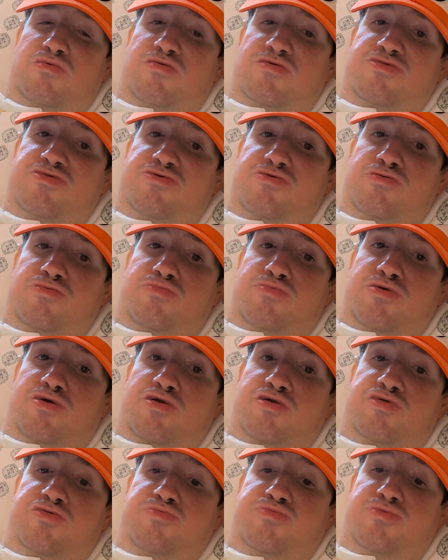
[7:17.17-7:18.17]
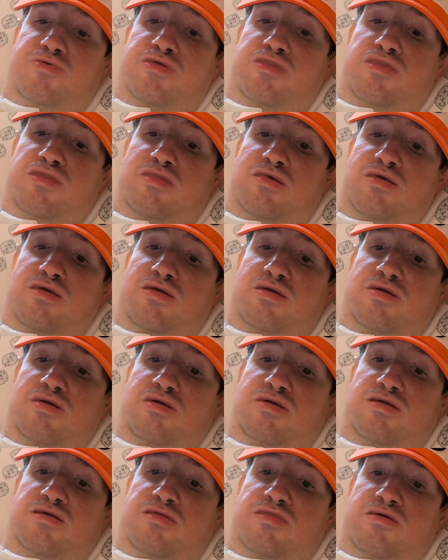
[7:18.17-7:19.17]
too much, but,
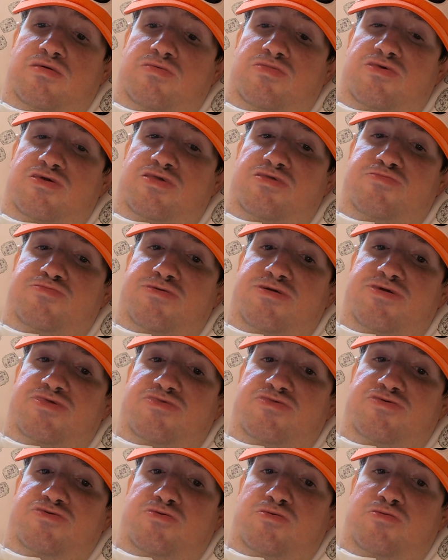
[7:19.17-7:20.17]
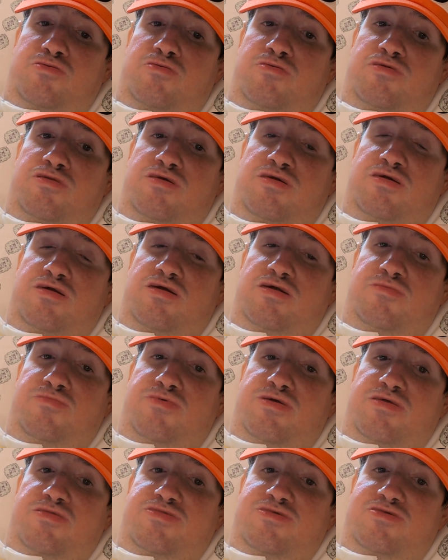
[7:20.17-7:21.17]
you know, at least be concerned
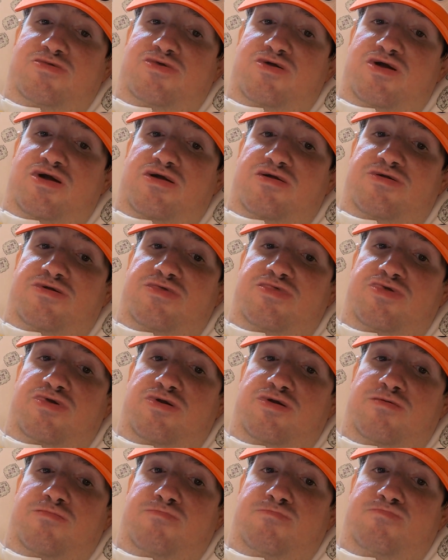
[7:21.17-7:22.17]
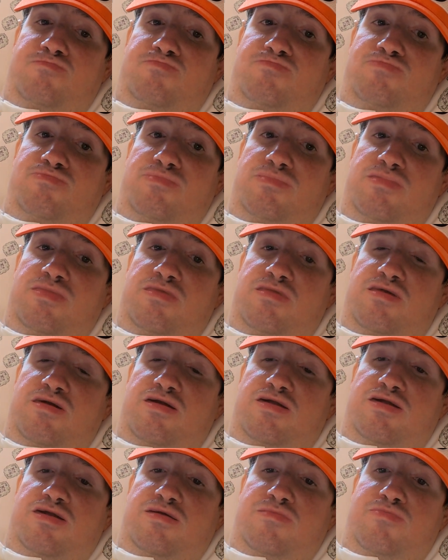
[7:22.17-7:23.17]
about this hockey team.
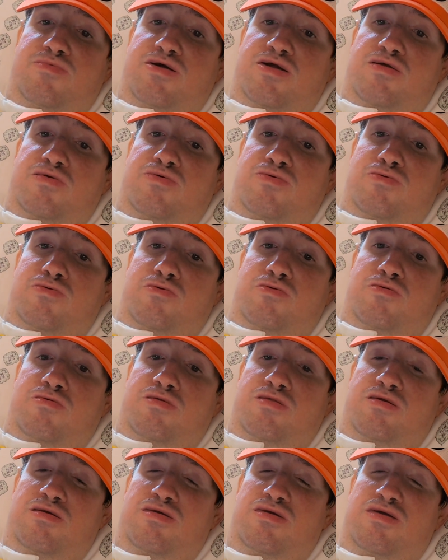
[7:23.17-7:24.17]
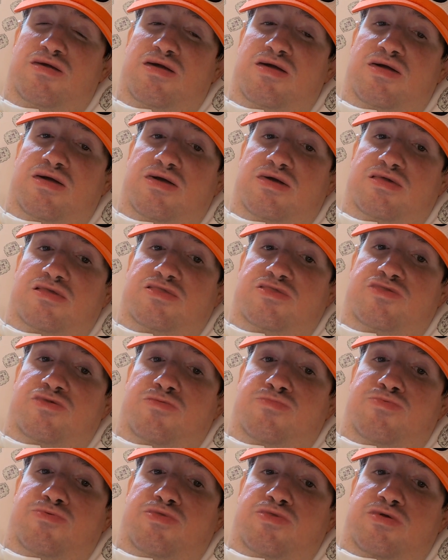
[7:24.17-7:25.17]
In my heart, I
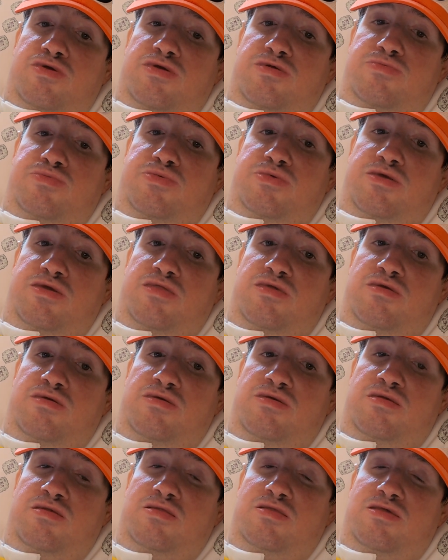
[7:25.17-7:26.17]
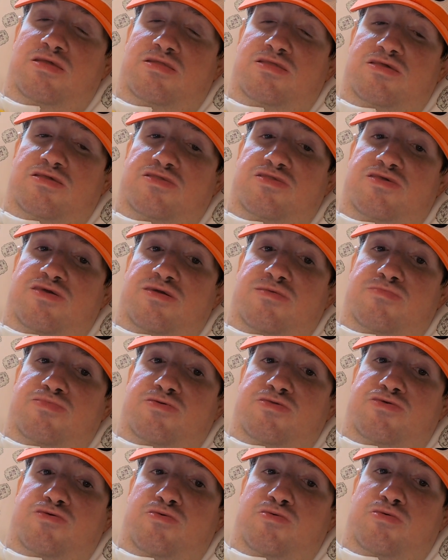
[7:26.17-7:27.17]
still believe that this team
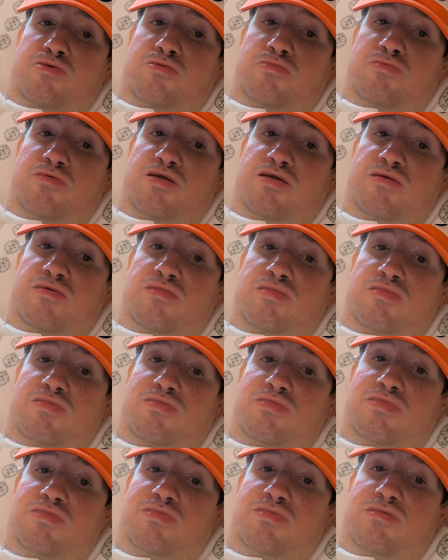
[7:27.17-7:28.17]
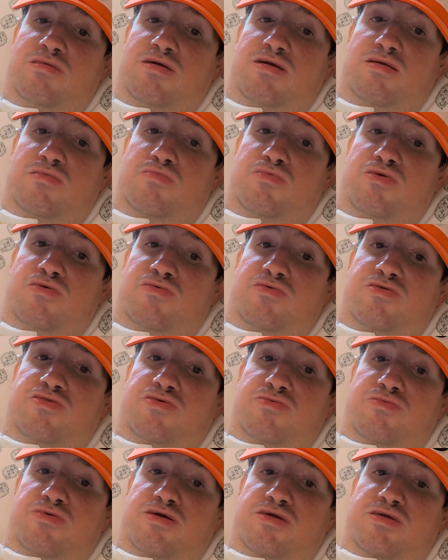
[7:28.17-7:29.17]
can turn it around. I really
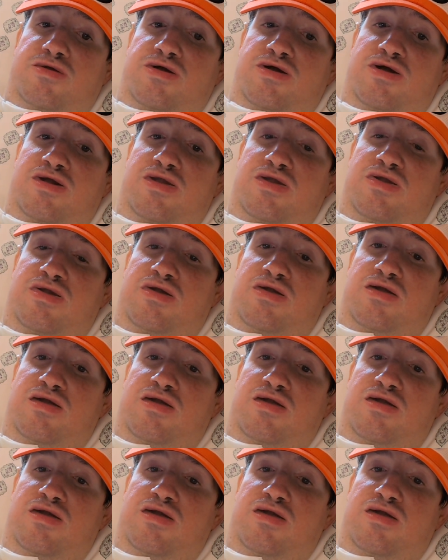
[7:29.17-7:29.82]
do. I